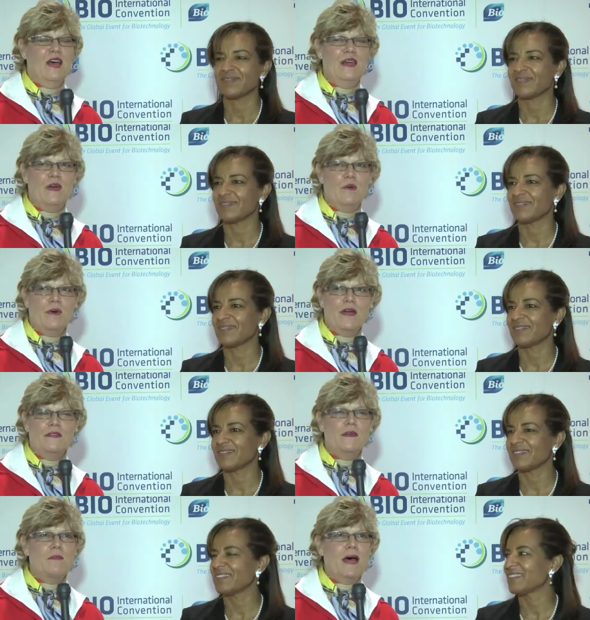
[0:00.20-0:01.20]
Speaker 1: Hello, we're
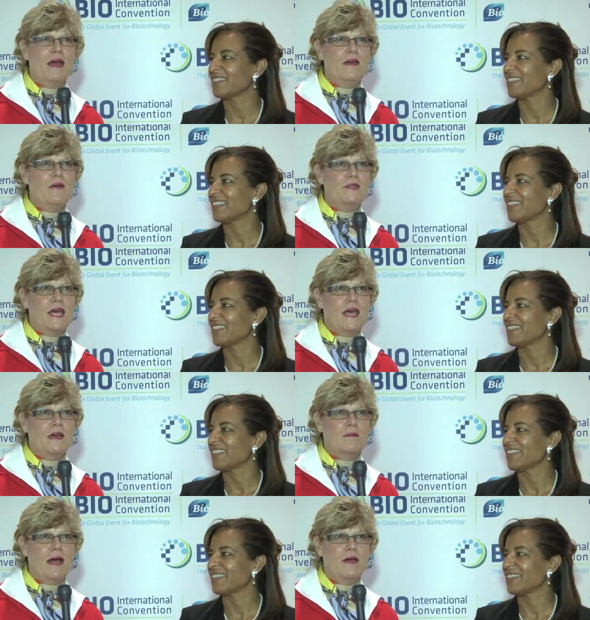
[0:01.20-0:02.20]
at the
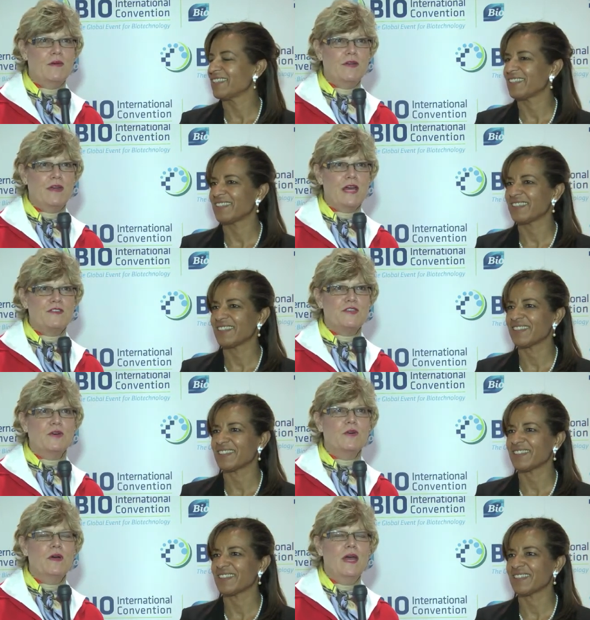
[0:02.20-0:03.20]
Biotech, Bio
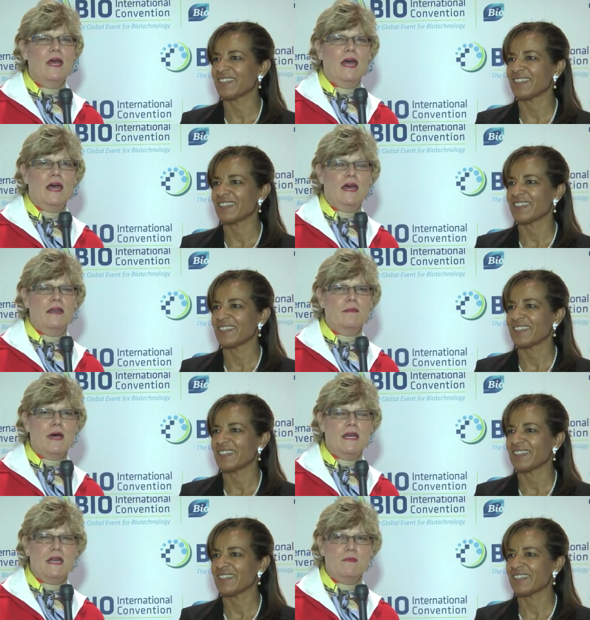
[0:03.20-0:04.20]
International, and
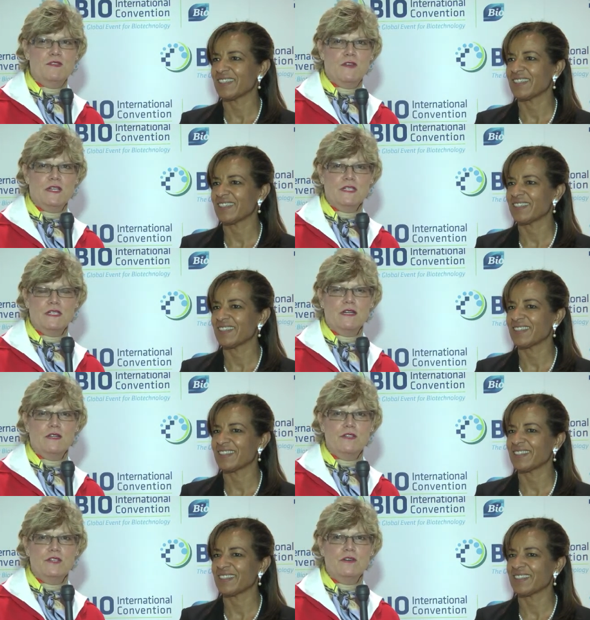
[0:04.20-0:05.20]
my name is Phyllis
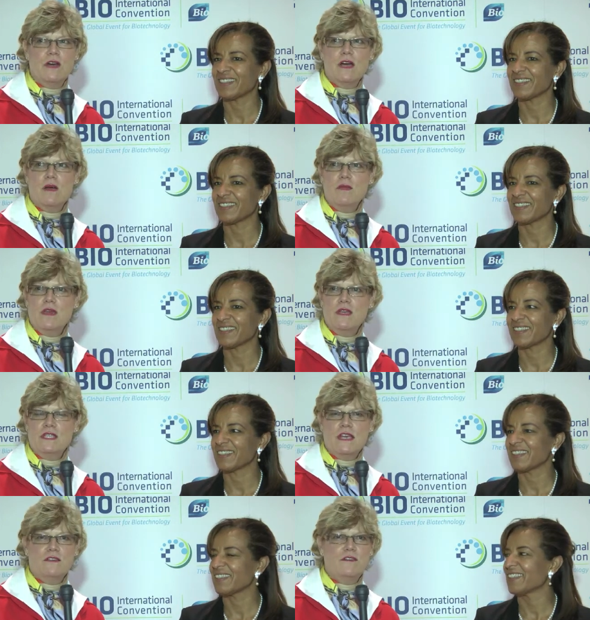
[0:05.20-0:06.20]
Dillinger. I'm the
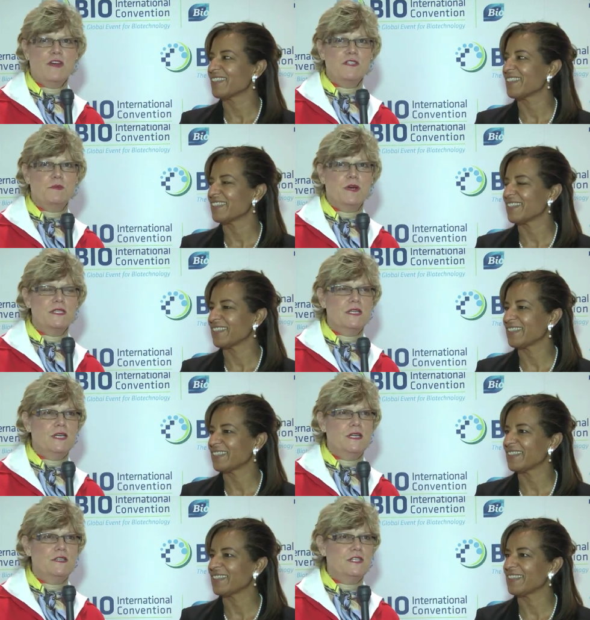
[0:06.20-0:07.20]
Executive Vice
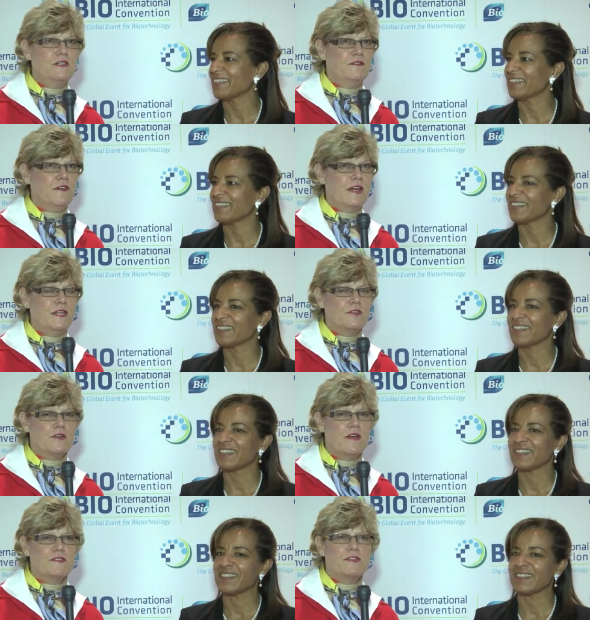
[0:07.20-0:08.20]
President and Chief
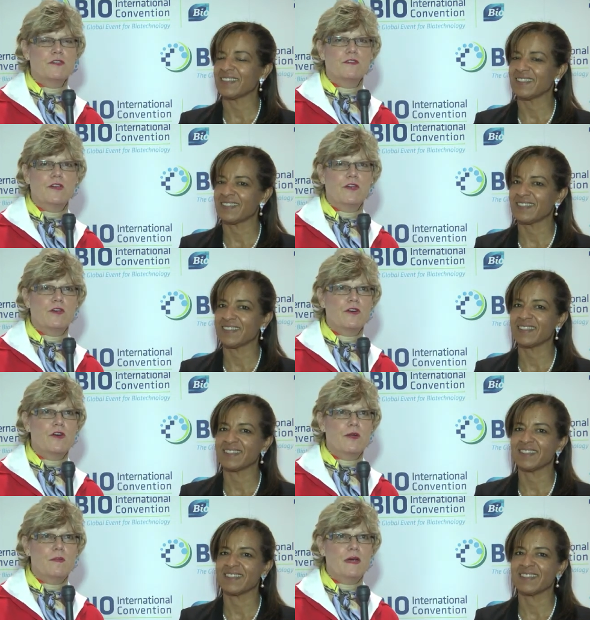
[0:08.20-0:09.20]
Financial Officer of
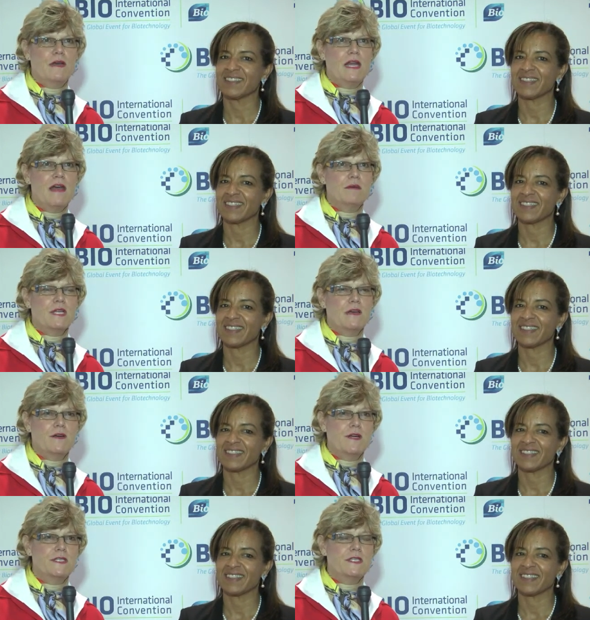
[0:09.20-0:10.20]
Kirkegaard and Perry
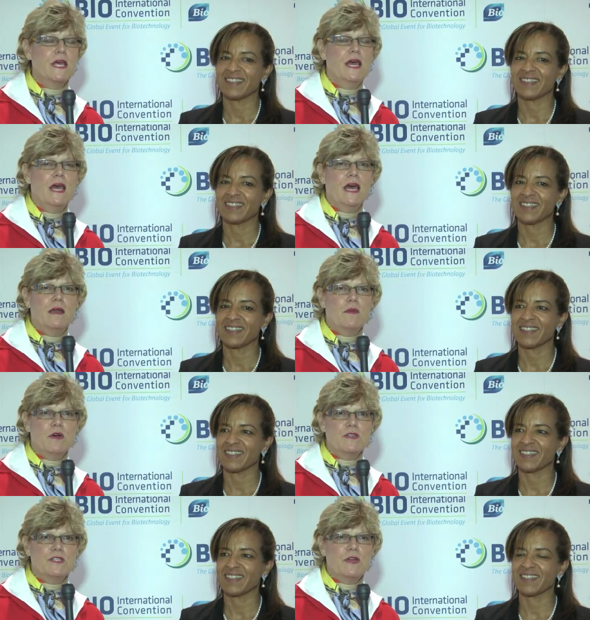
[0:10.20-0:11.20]
Laboratories, and I'm
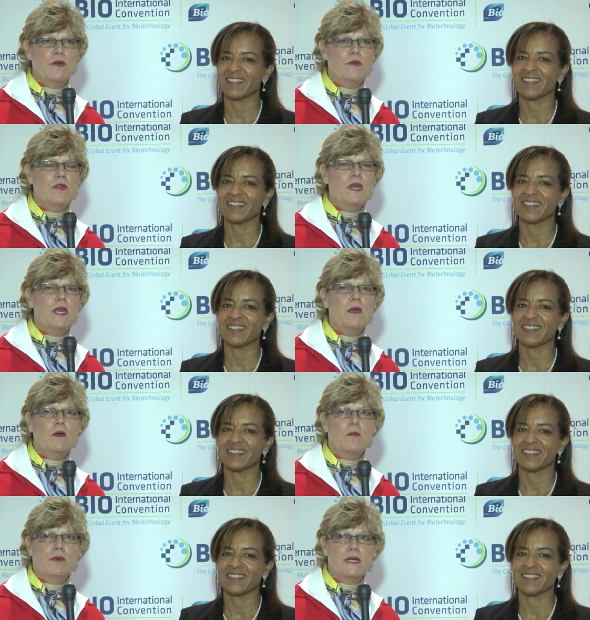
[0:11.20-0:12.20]
also the
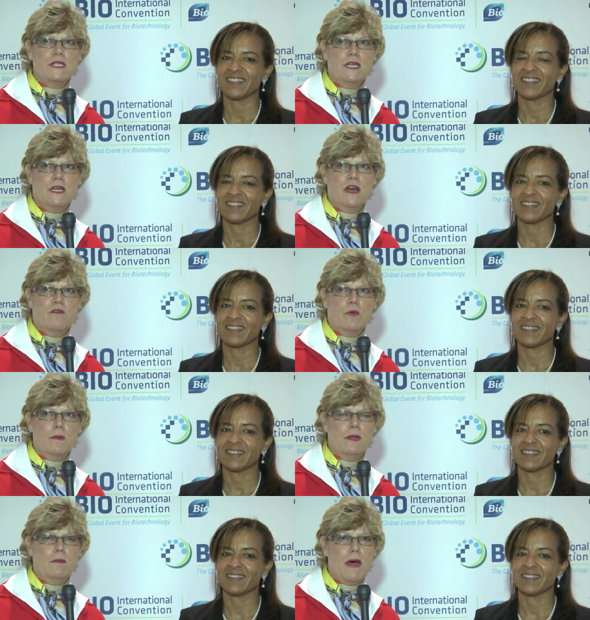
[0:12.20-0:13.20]
President of
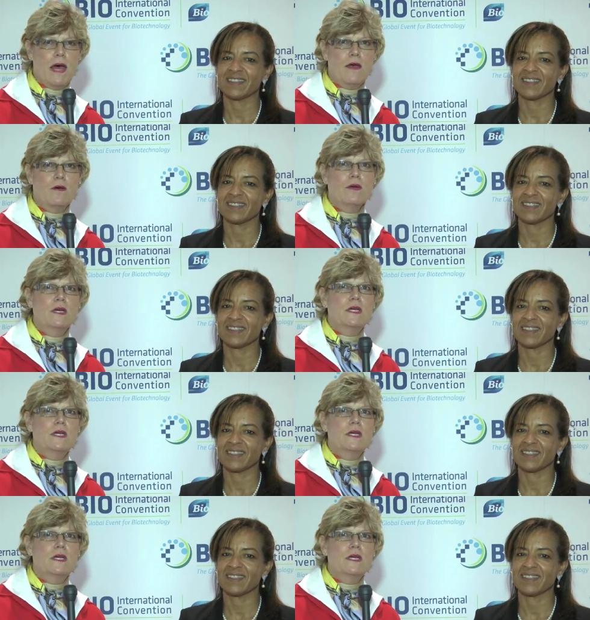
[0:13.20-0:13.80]
Women in Bio.